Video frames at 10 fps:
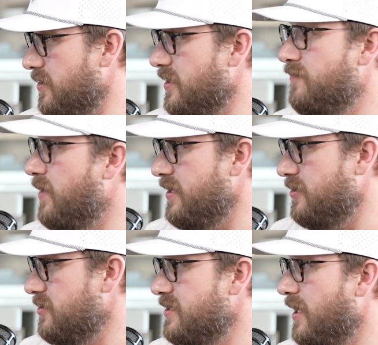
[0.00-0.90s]
to live by
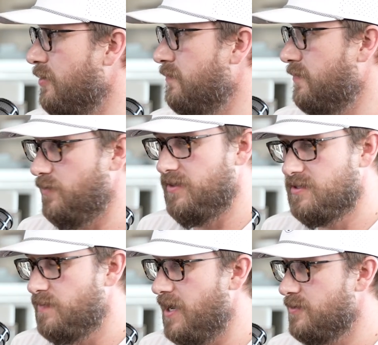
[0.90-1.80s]
yourself or with a
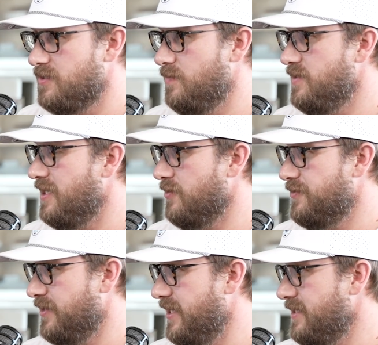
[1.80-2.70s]
spouse and be able
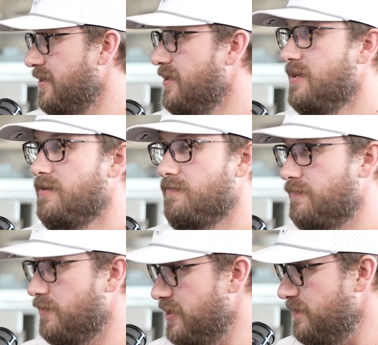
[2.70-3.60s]
to like
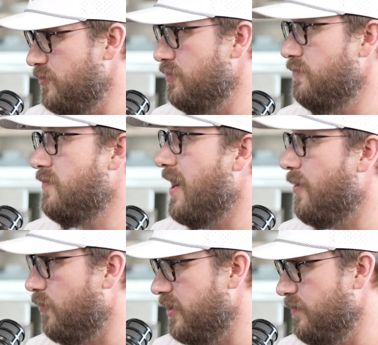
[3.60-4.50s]
fully move,
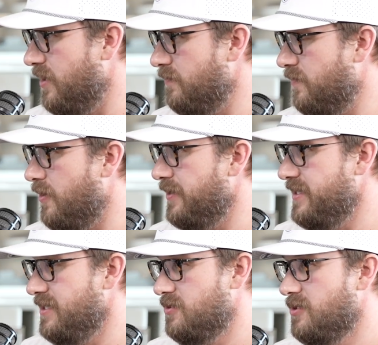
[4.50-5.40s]
not worry about
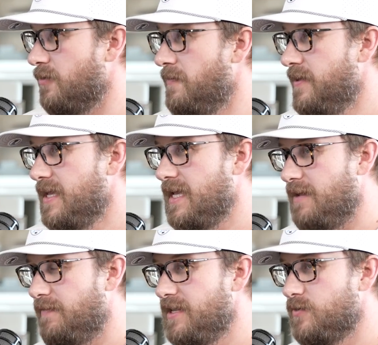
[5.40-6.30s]
falling. And so
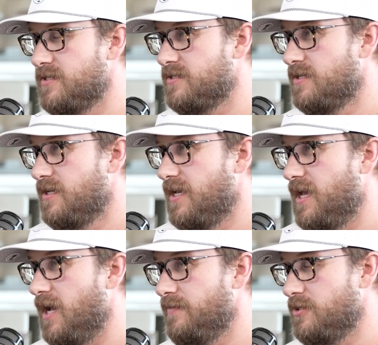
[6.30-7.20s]
if anyone's
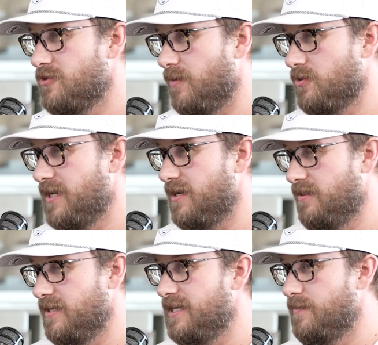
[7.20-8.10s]
having trouble kind of
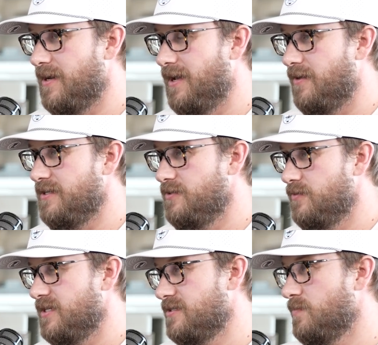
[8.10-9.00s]
thinking about how they do
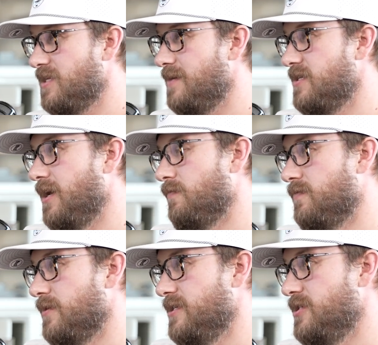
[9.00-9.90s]
it, it's sometimes
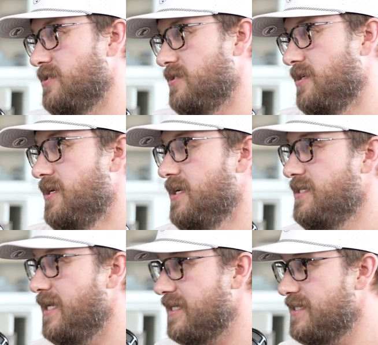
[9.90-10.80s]
helpful to just
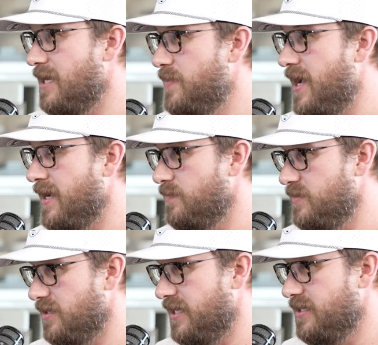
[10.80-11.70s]
take a step back and
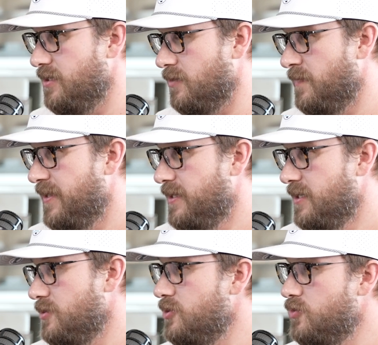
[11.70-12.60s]
be like, you know,
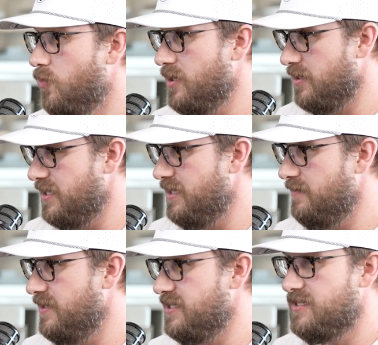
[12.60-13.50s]
do you want to
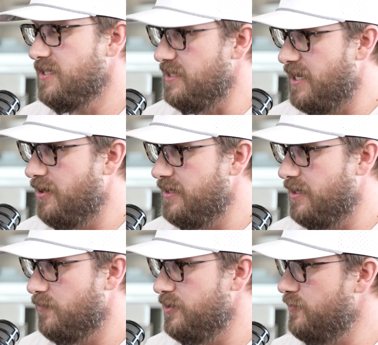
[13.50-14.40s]
live in a city
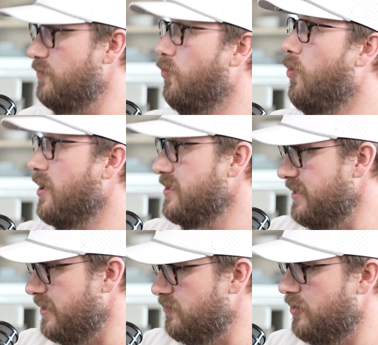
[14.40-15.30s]
area where you can walk to
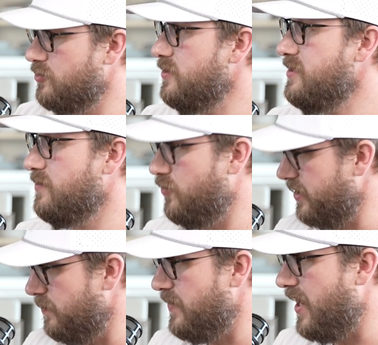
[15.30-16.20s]
get groceries and
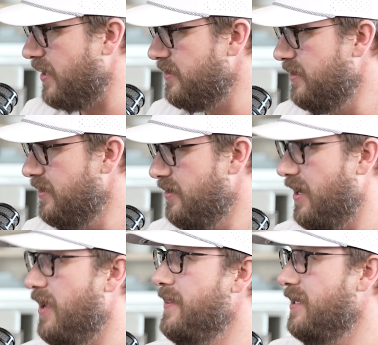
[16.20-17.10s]
bring them back?
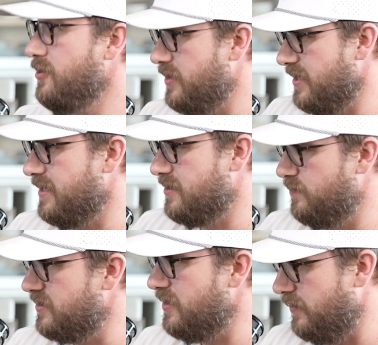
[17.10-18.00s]
And then you can get
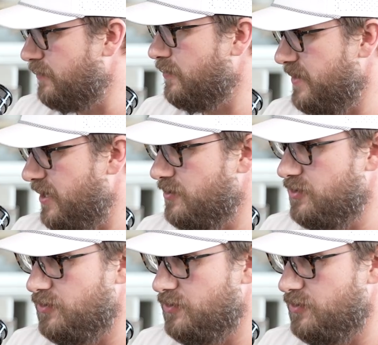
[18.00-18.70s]
specific from there